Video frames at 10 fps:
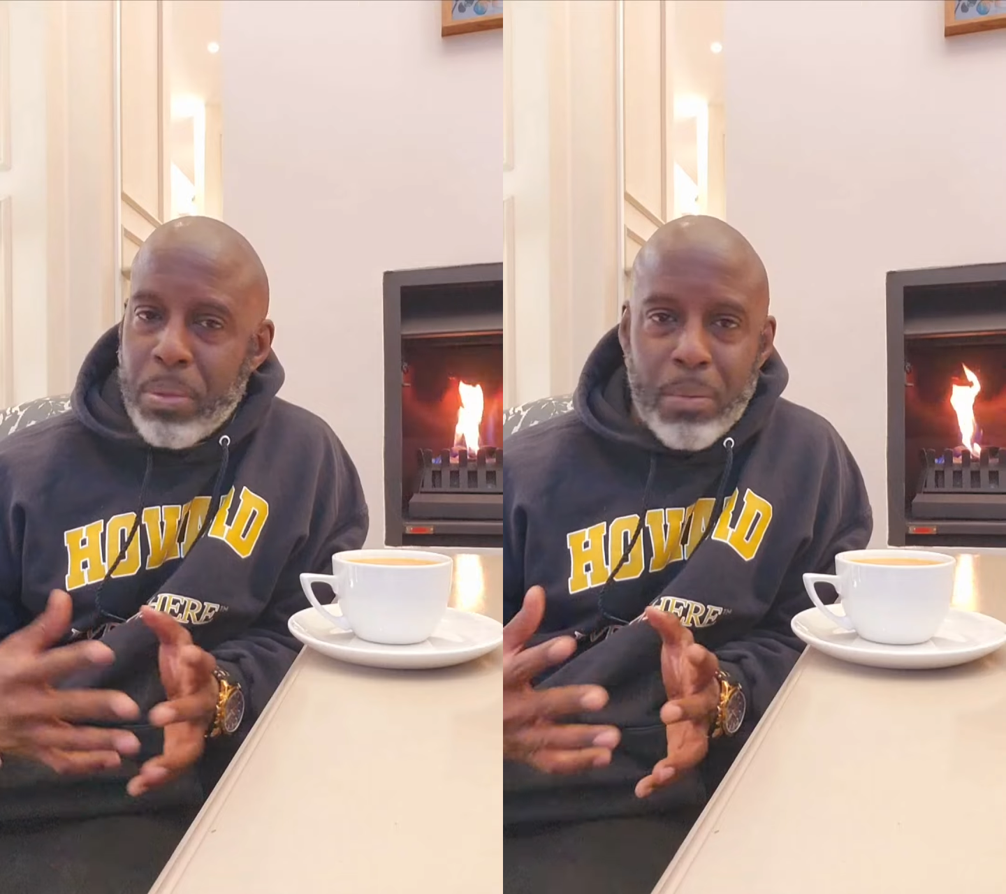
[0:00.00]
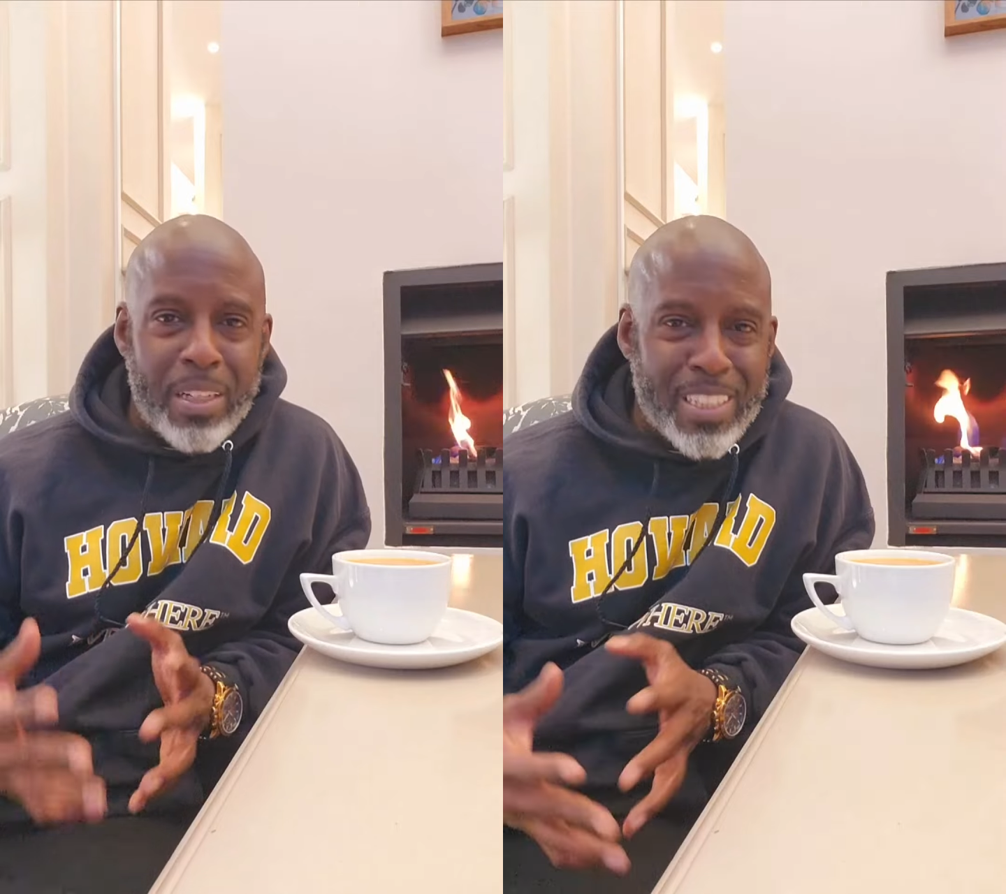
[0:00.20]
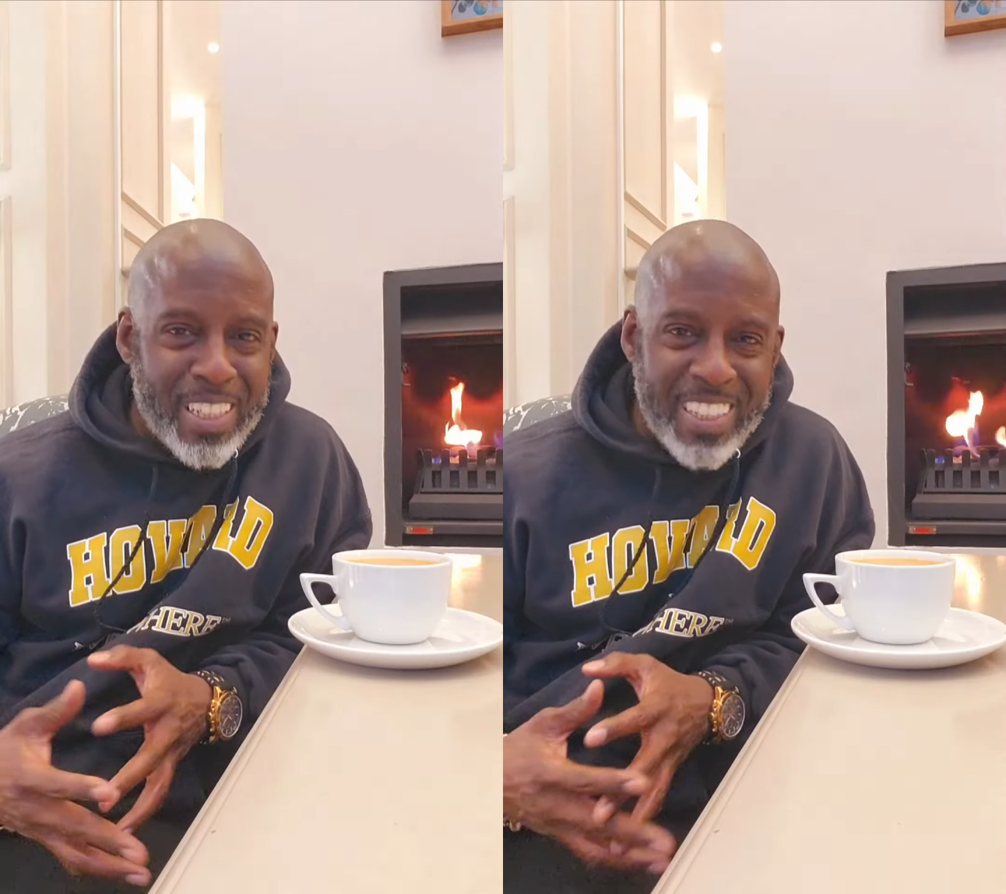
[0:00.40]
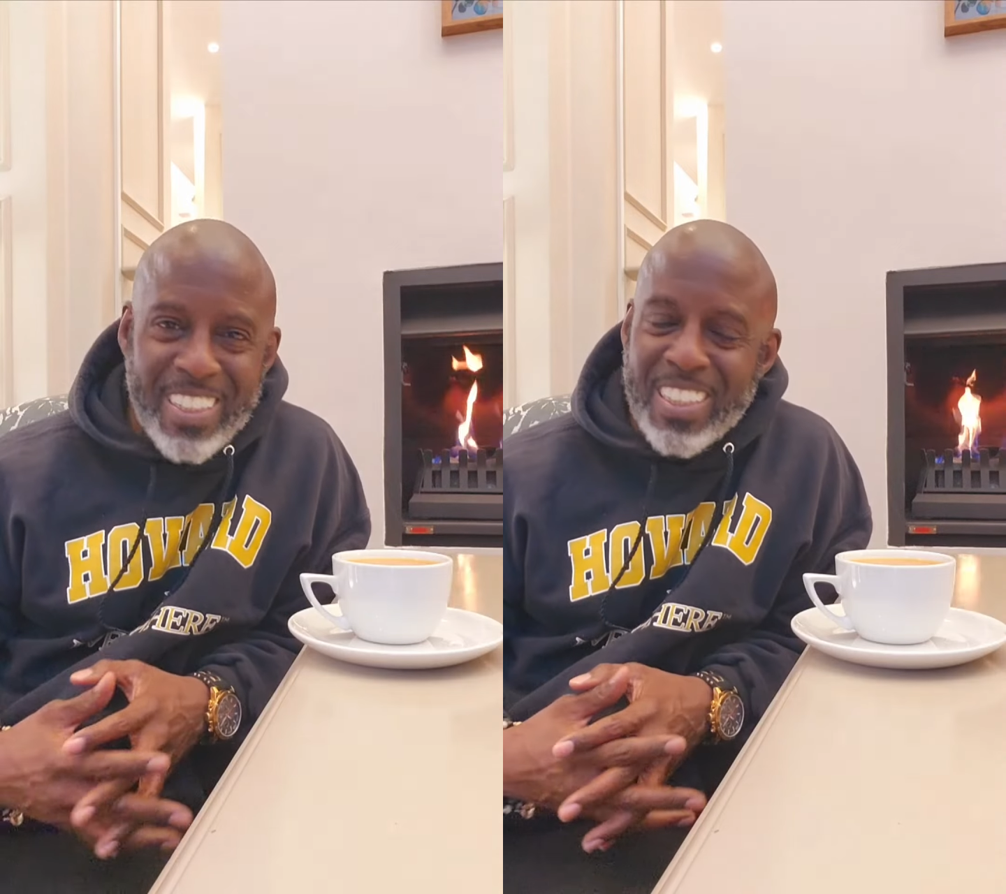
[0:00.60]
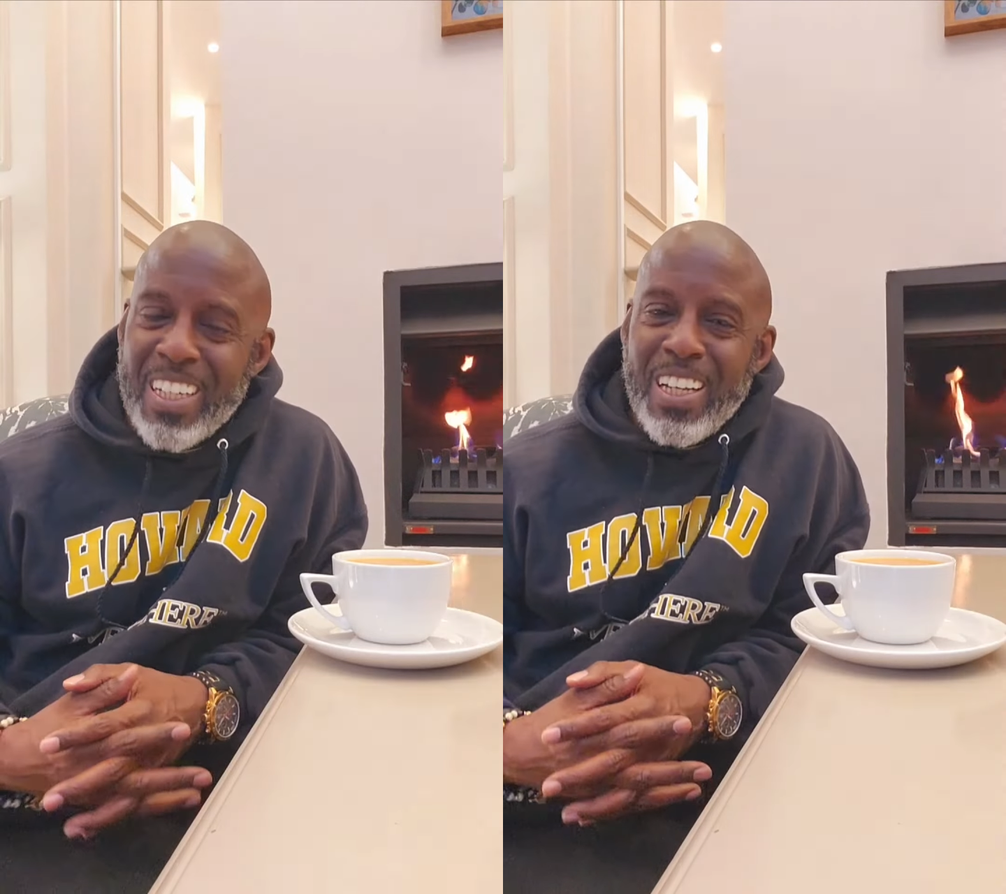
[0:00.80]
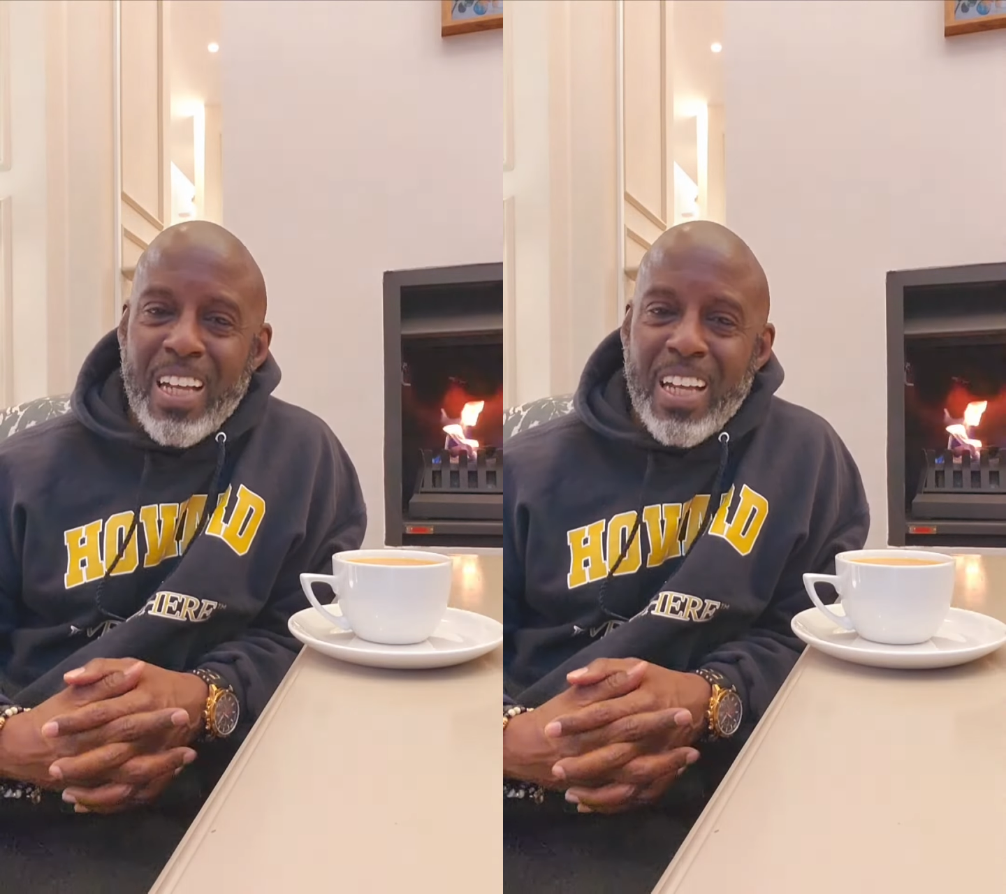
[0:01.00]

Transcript: people at my church,